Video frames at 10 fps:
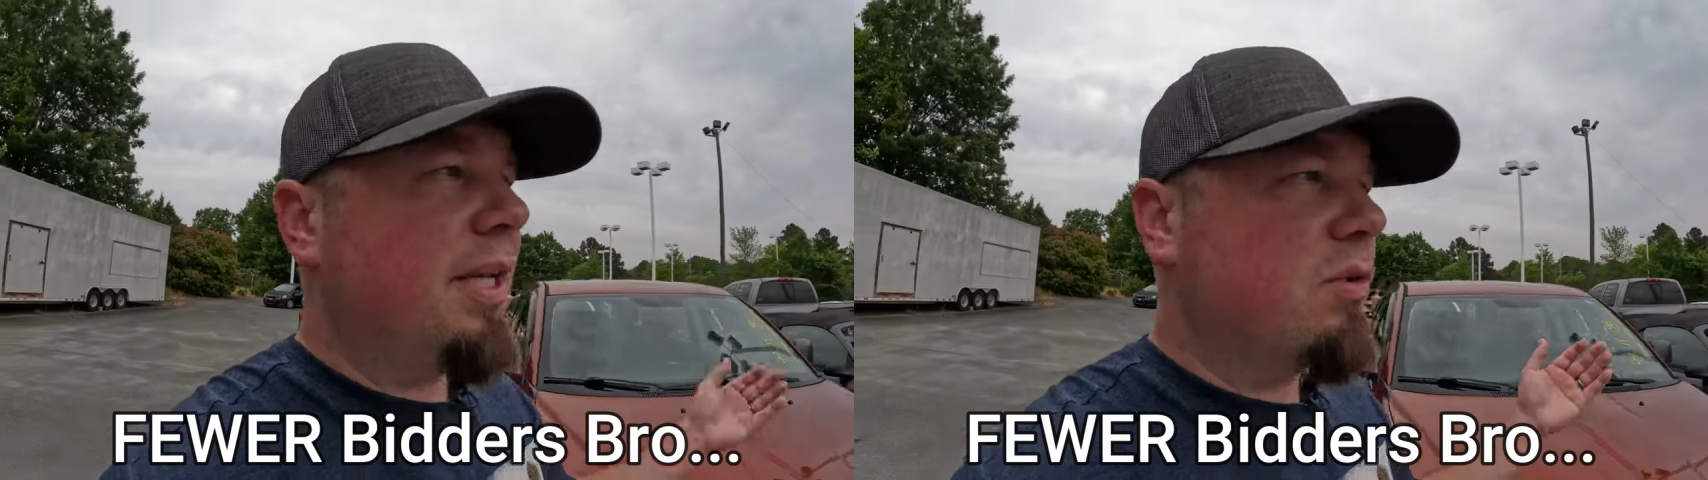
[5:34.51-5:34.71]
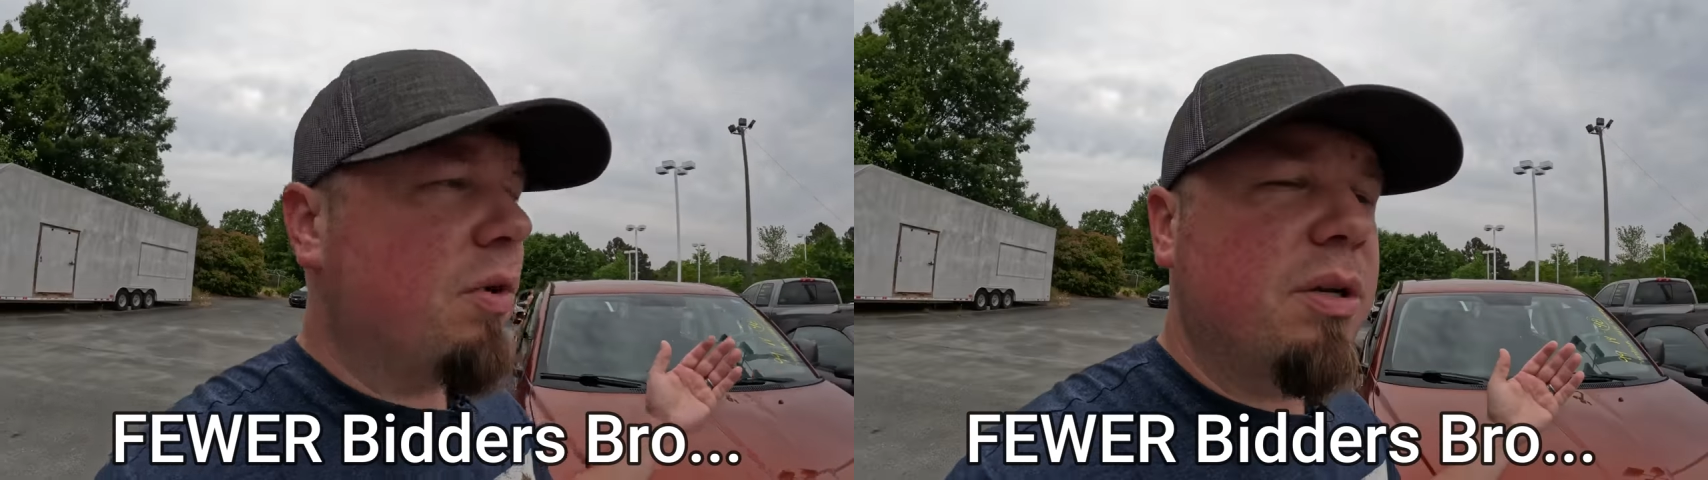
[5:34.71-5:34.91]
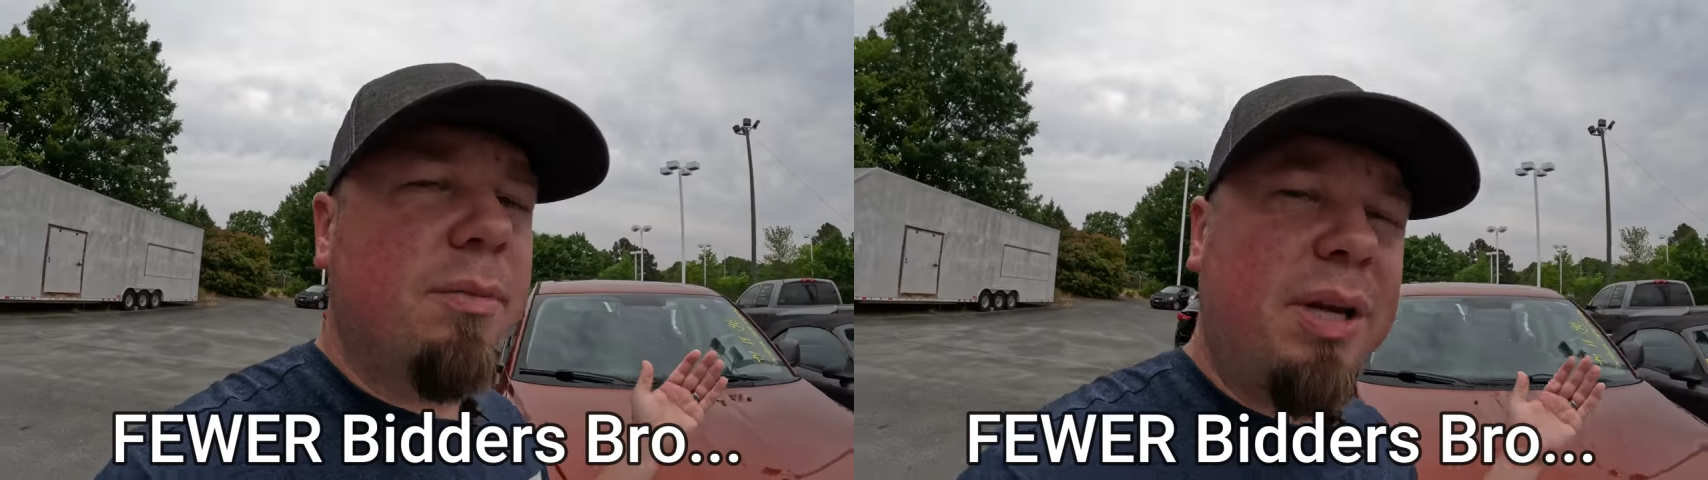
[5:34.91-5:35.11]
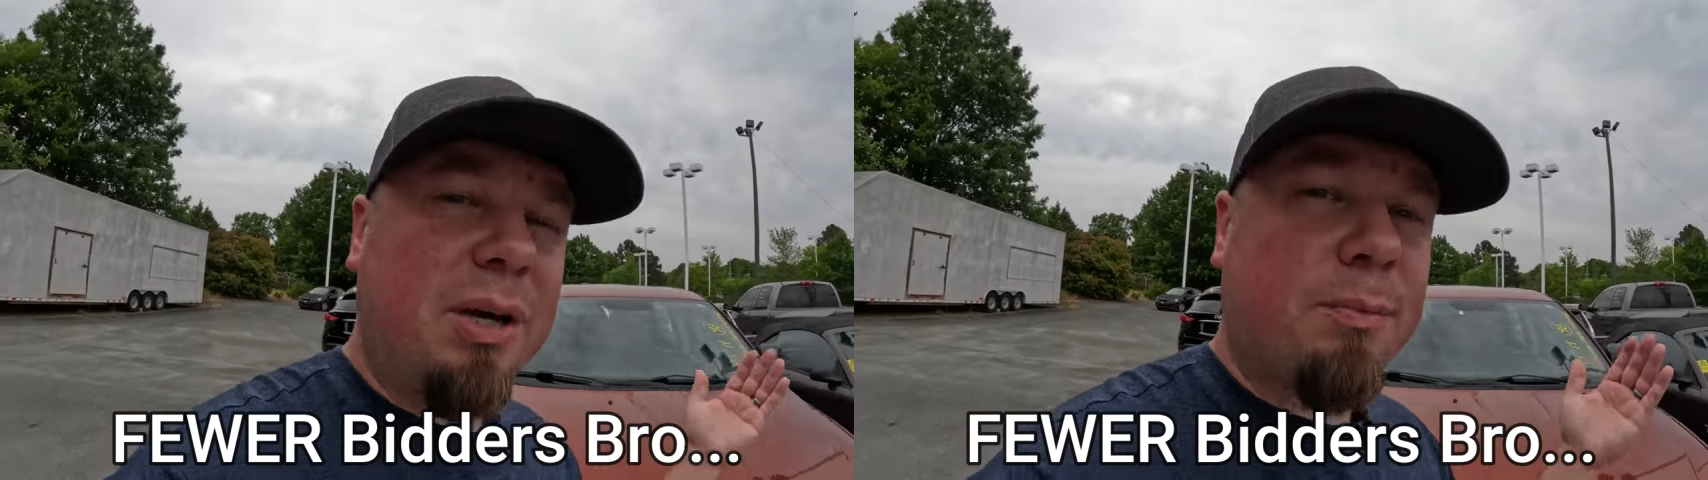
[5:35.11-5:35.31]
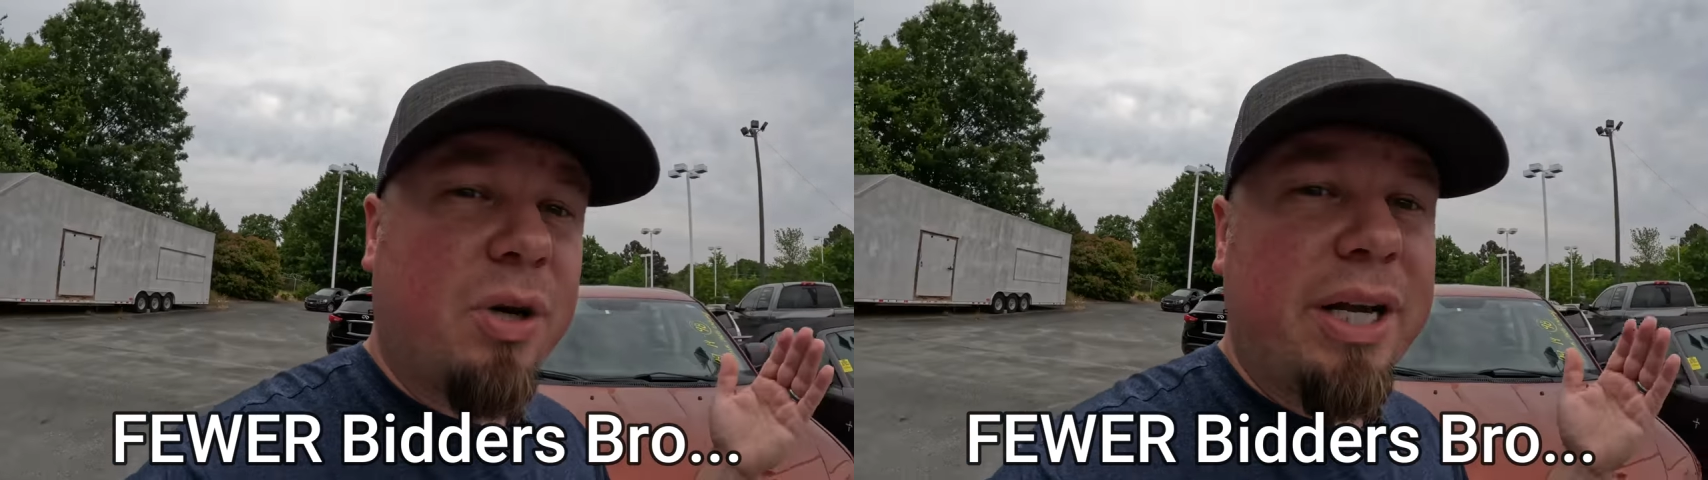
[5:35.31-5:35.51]
it's going
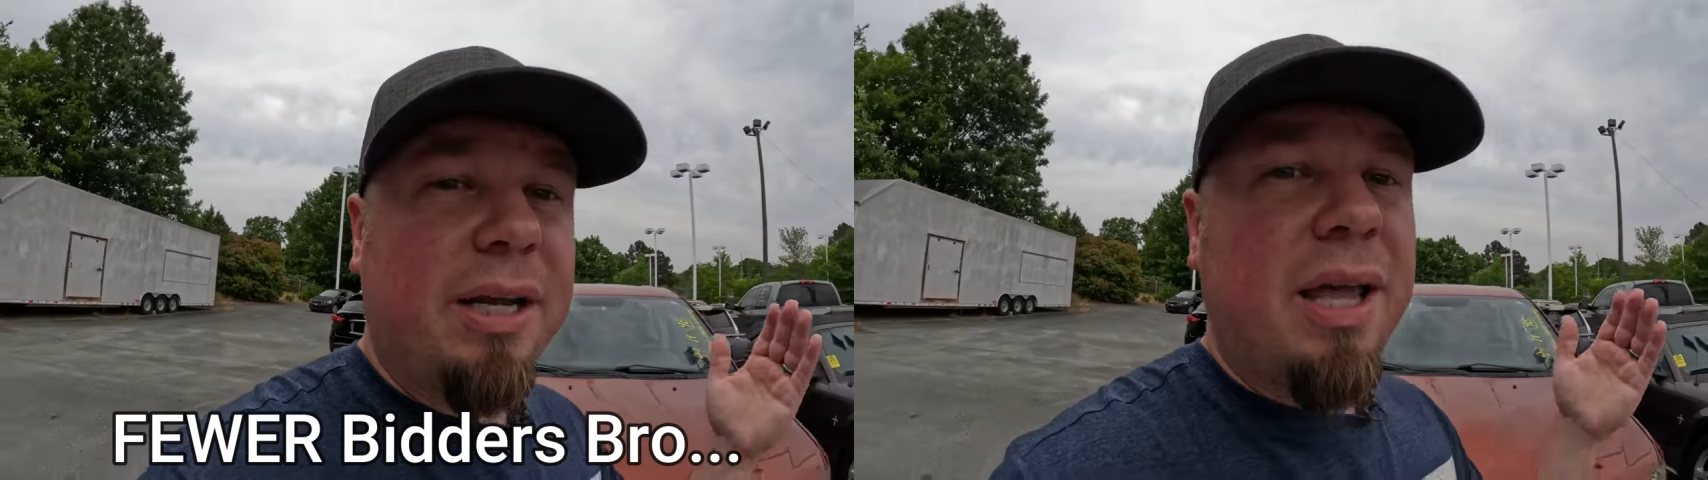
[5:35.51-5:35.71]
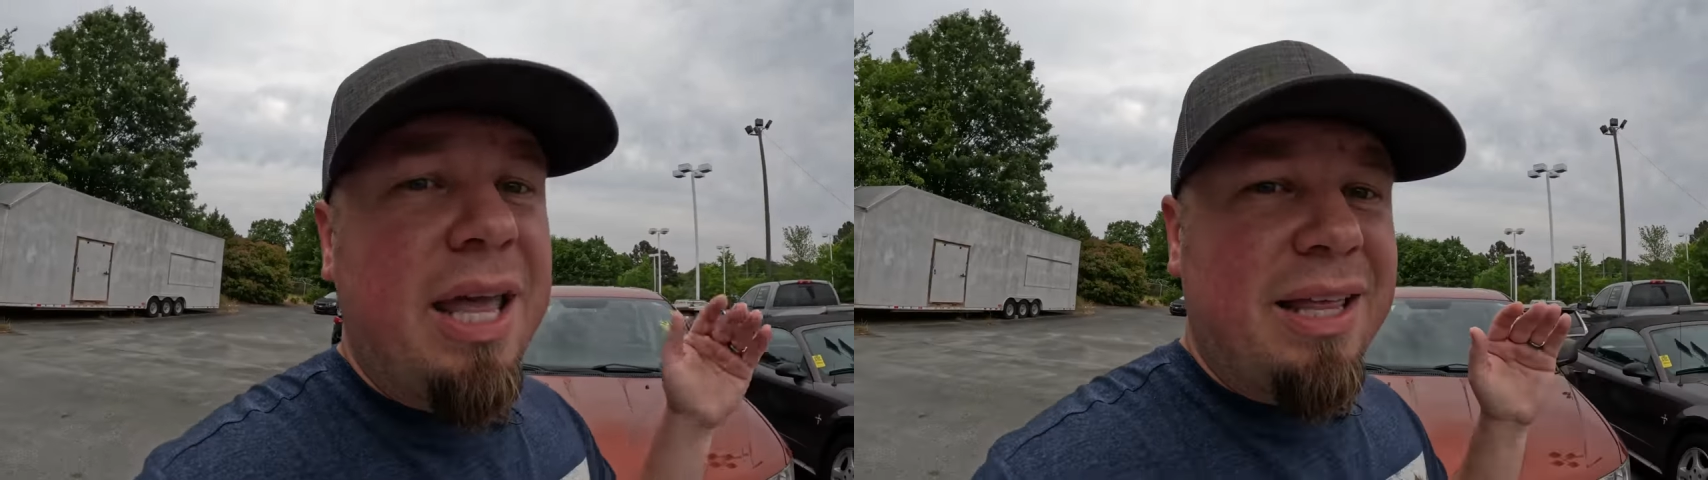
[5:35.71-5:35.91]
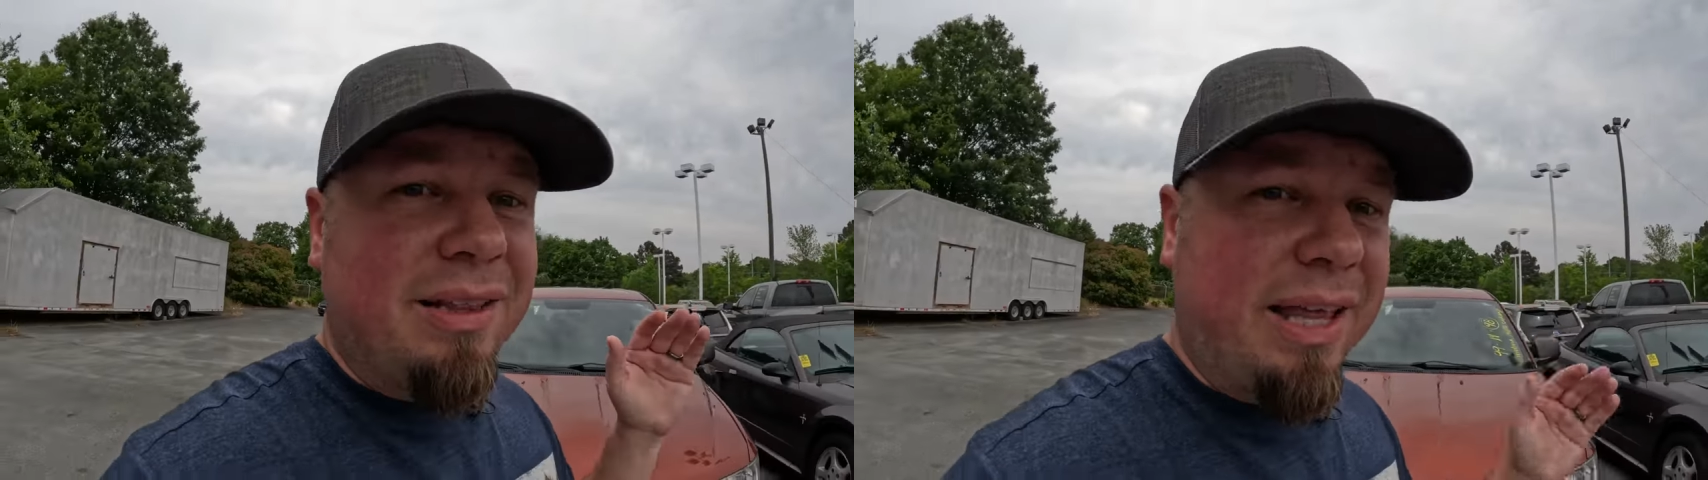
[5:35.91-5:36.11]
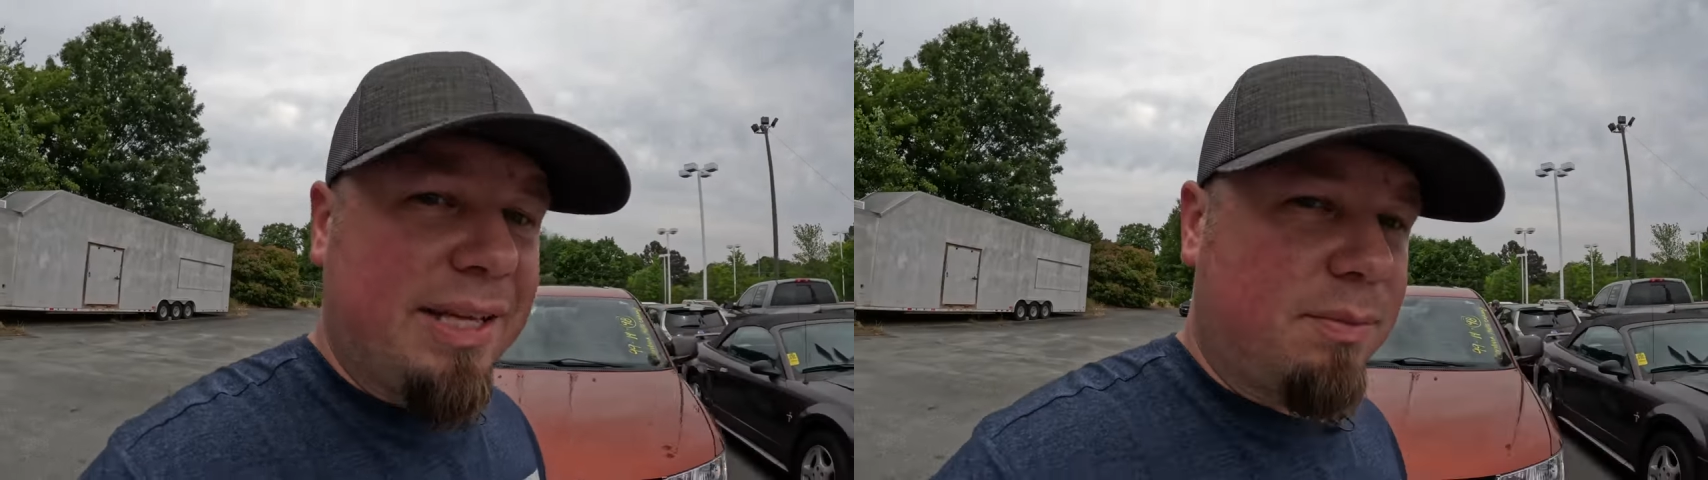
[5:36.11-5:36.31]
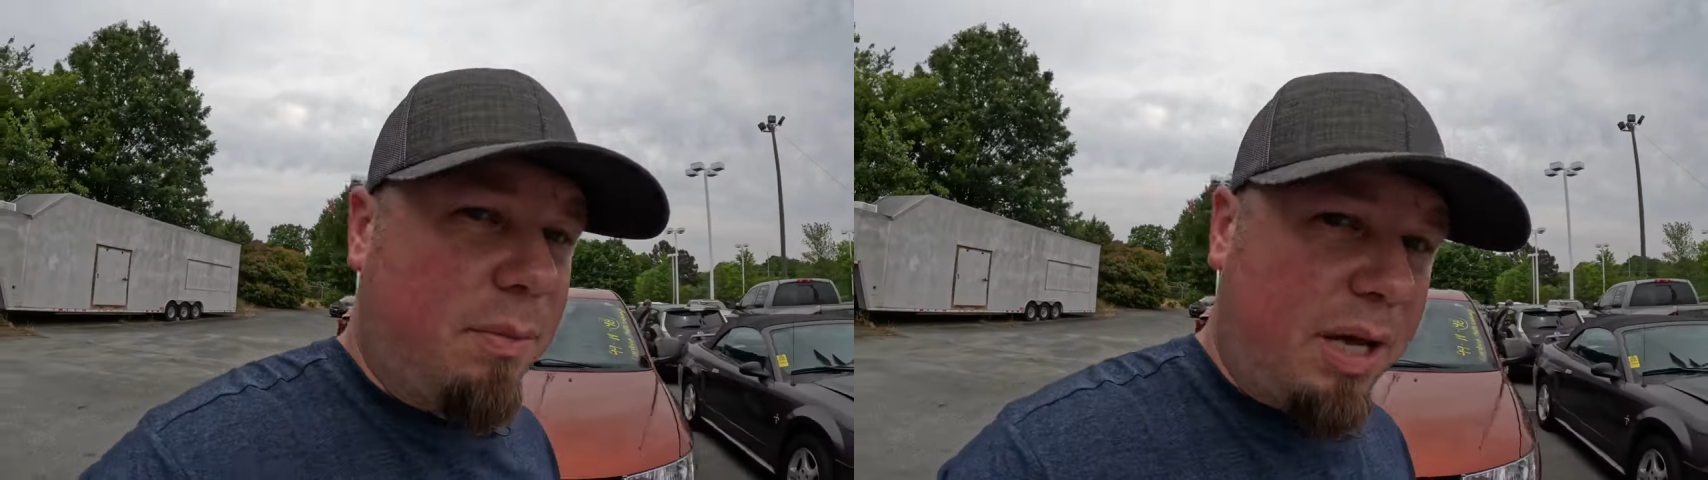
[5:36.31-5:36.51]
to bring
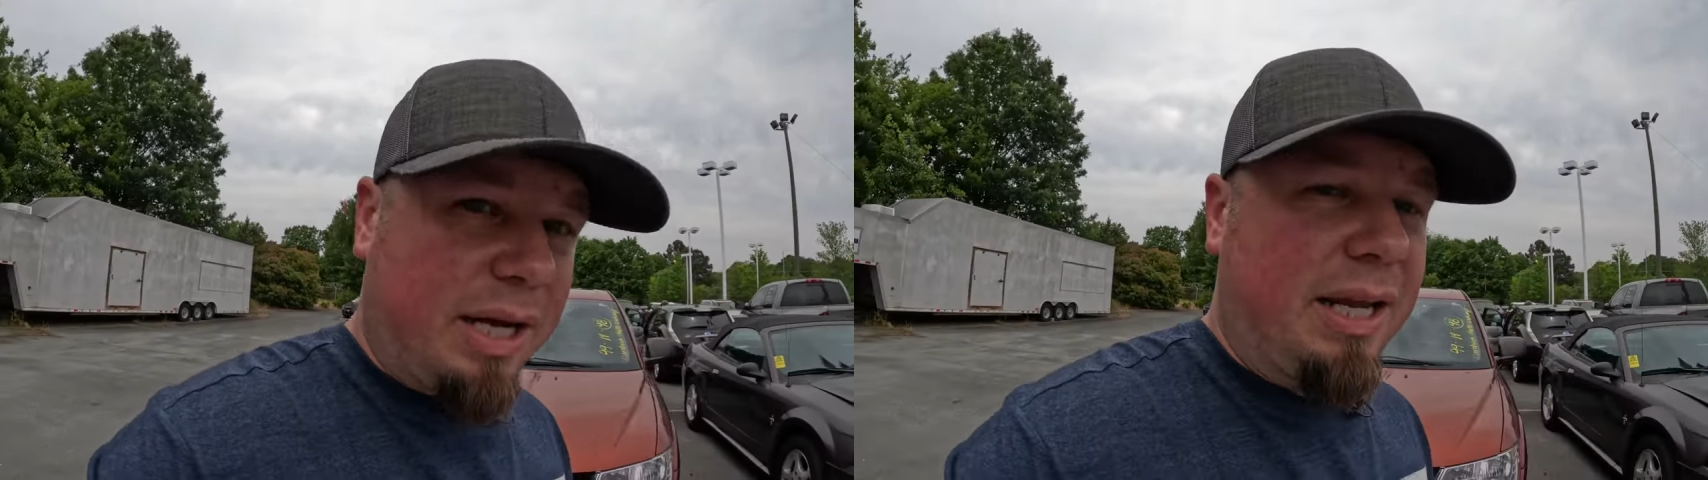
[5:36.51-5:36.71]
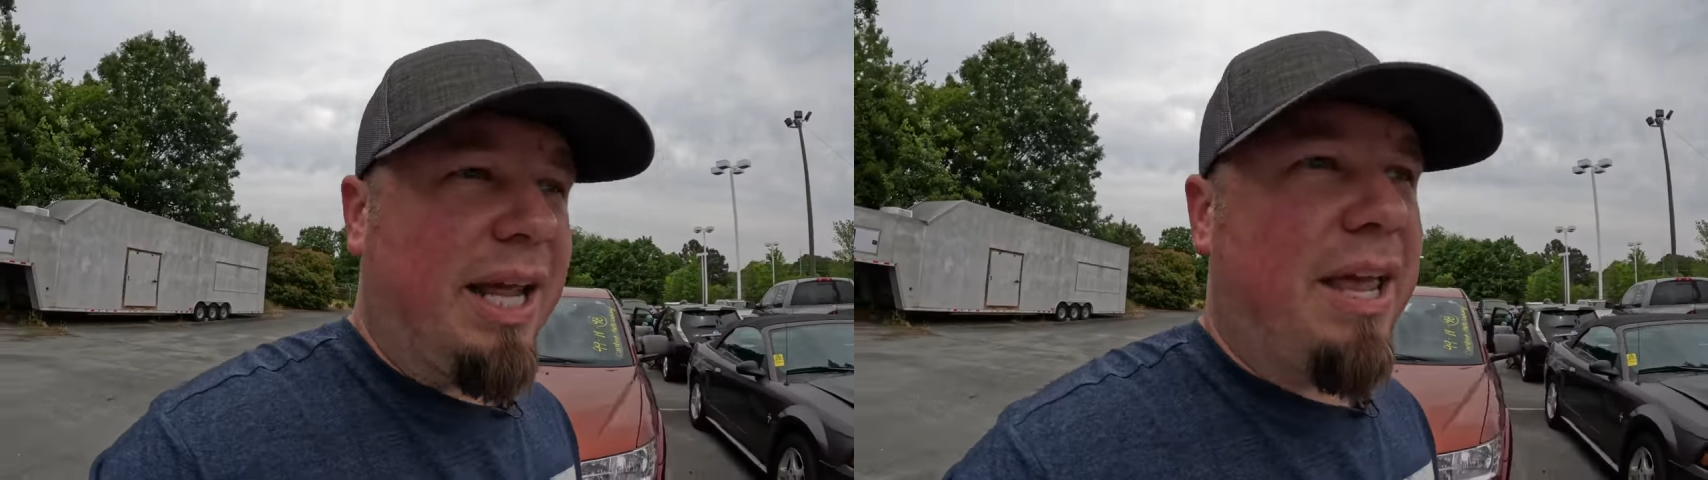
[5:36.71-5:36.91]
less money.